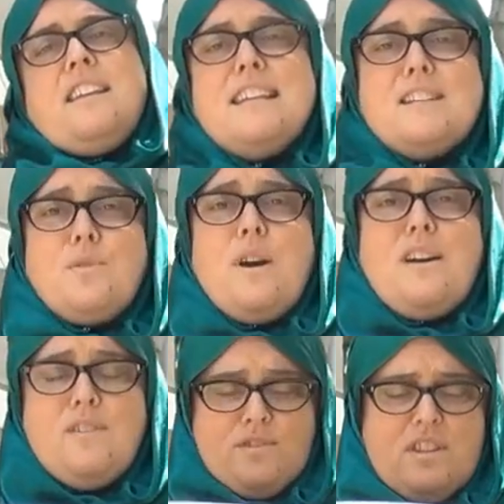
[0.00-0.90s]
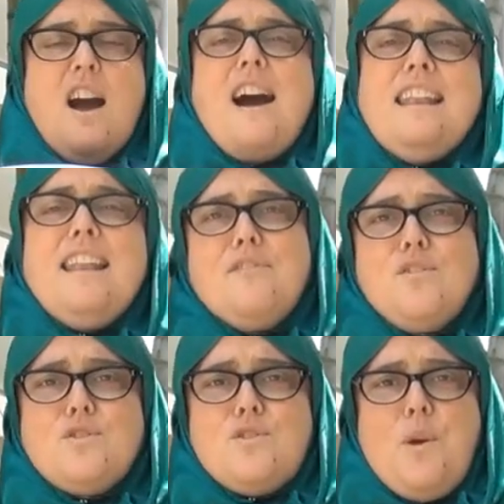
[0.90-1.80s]
Year 12s, I love you
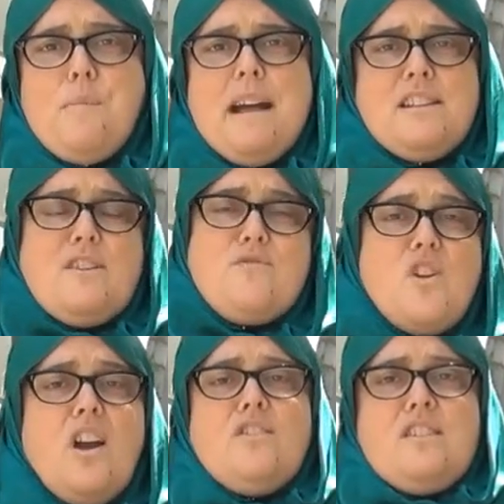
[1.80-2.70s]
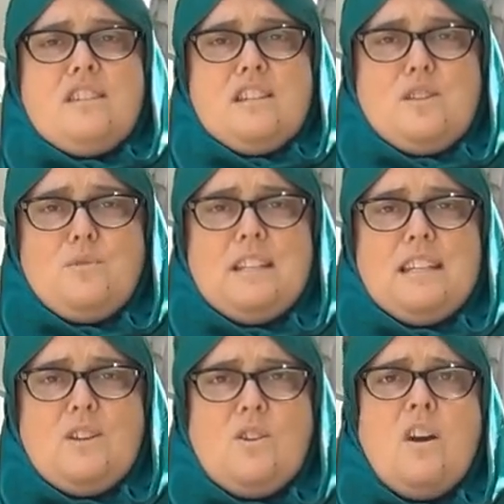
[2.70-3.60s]
so much. I've known you since you were
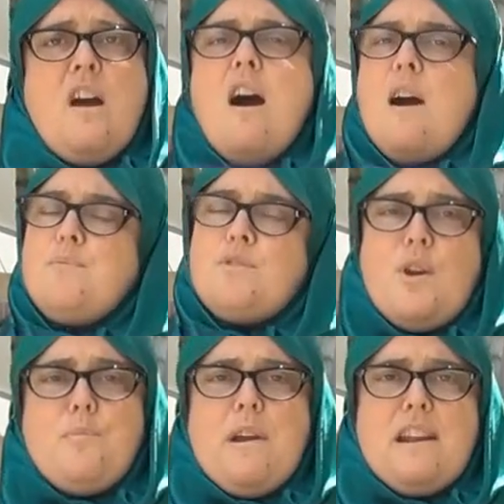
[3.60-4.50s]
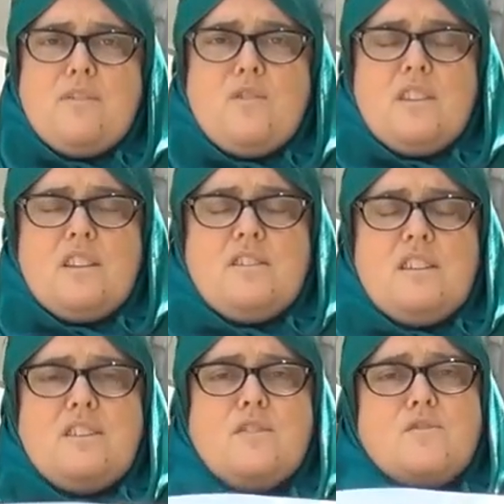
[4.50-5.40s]
little. I'm so proud of you this
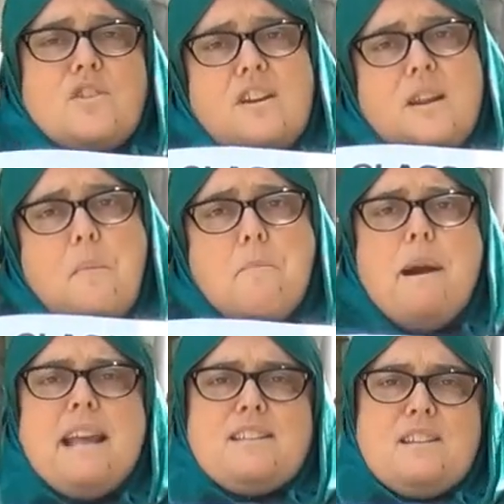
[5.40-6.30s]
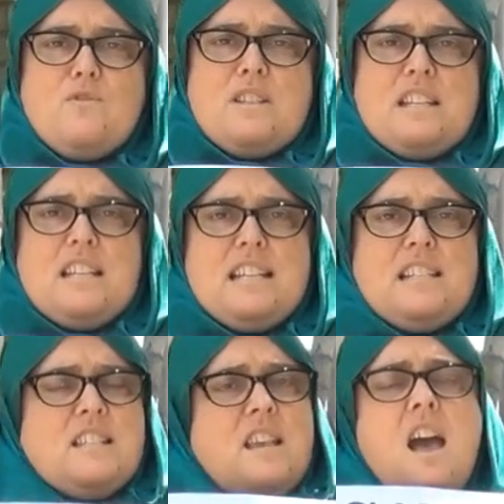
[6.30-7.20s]
year. You've shown amazing
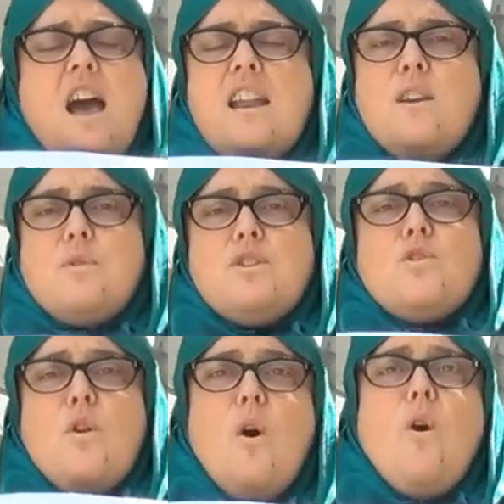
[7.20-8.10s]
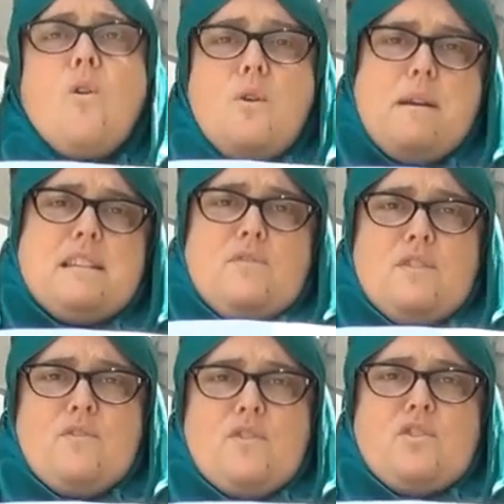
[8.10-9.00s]
resilience and I wish you all the best for
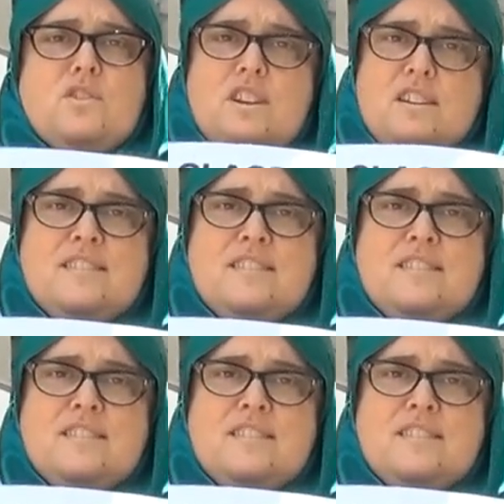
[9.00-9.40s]
your future.